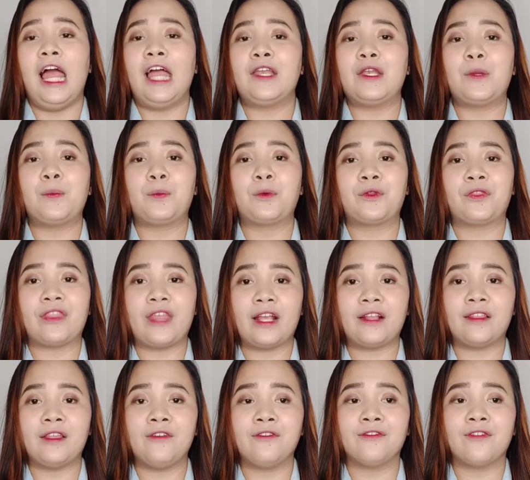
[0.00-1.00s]
and the
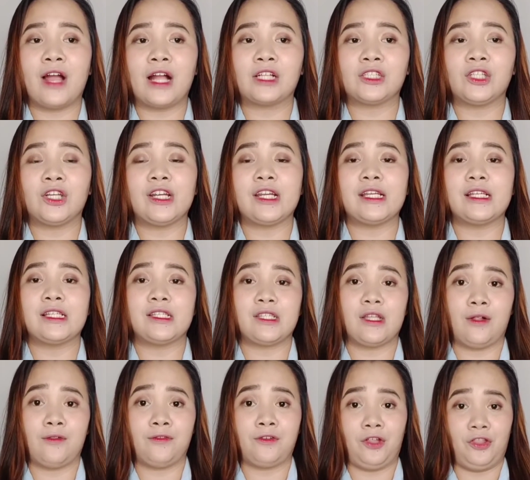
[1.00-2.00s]
protective factor is
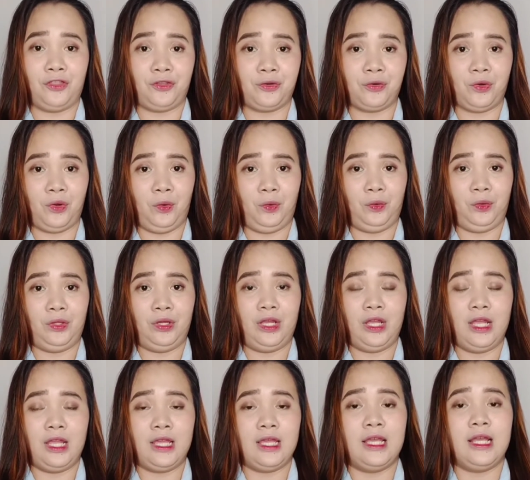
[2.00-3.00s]
self-control.
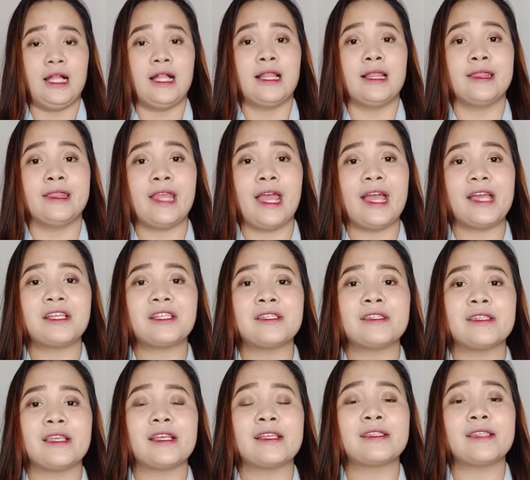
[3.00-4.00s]

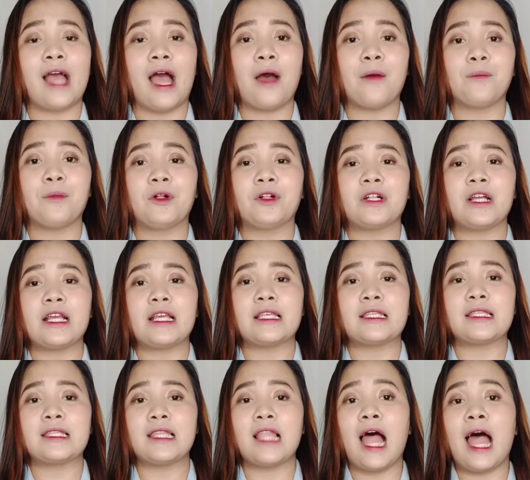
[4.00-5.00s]
Next example
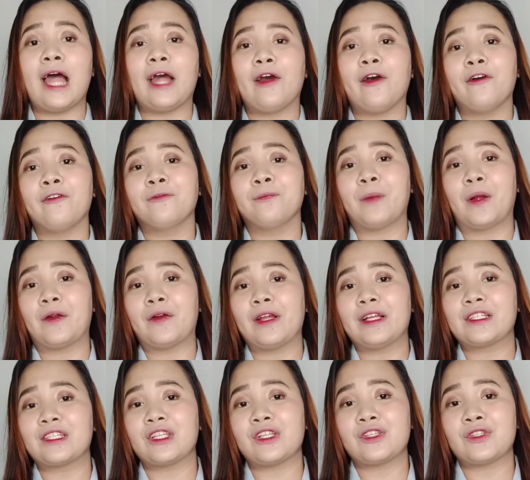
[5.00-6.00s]
is lack of
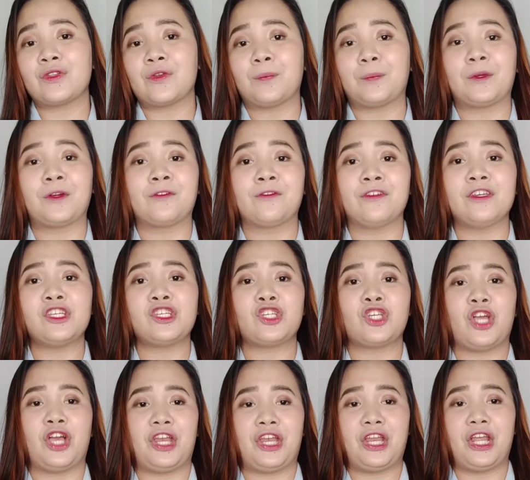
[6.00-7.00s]
parental
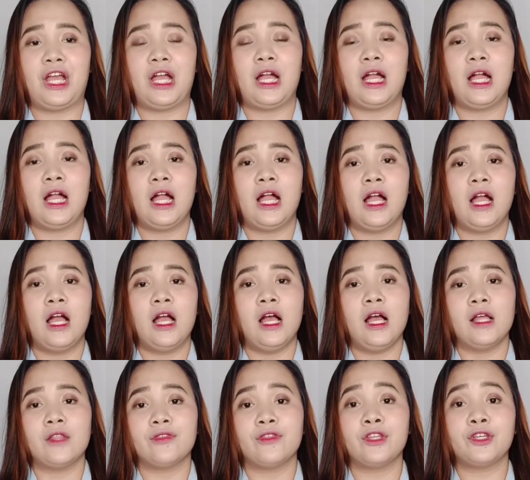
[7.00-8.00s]
supervision.
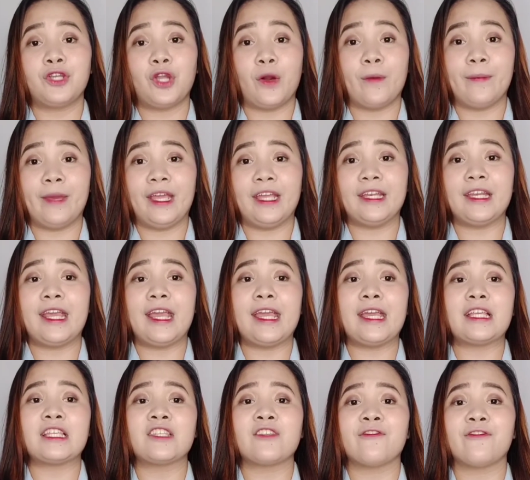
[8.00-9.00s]
The domain
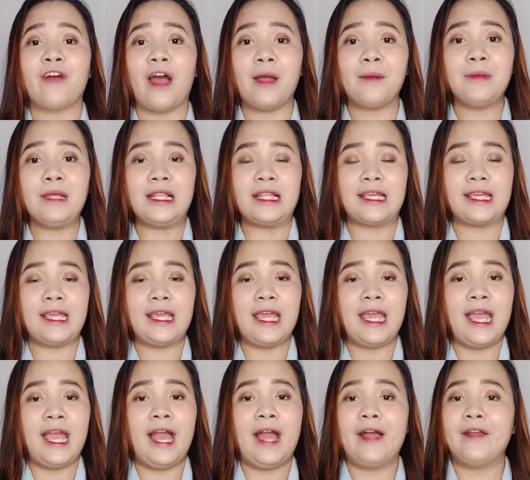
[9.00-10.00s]
is family
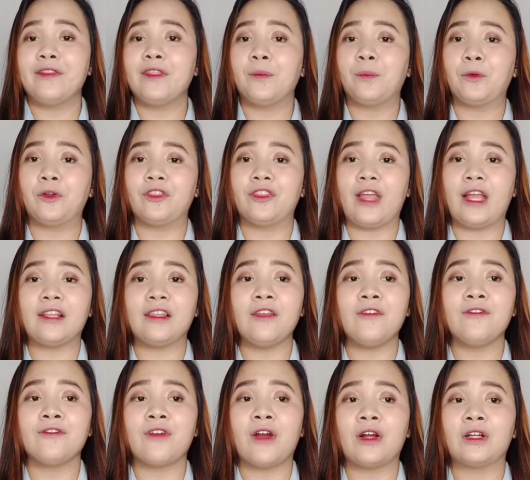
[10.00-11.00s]
and the
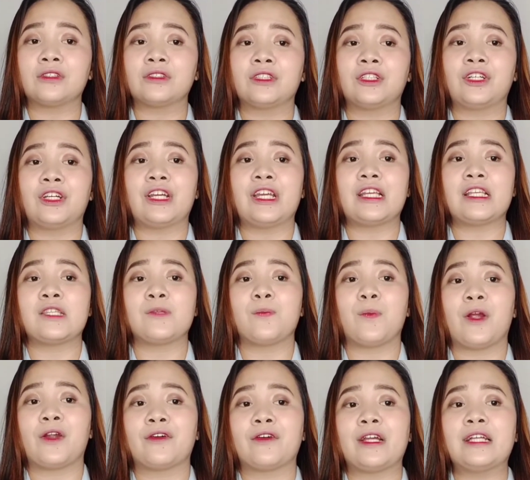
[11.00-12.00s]
protective factor is
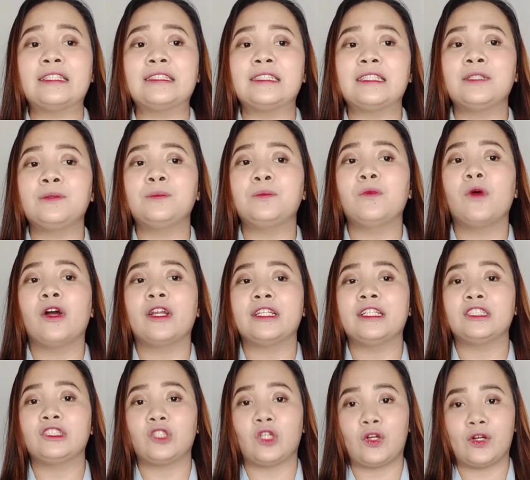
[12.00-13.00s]
parental
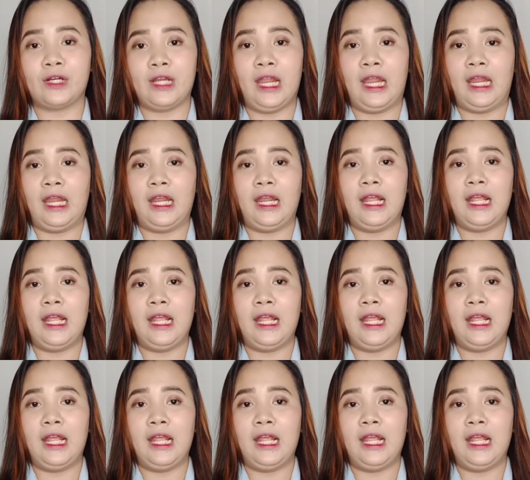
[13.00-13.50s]
monitoring.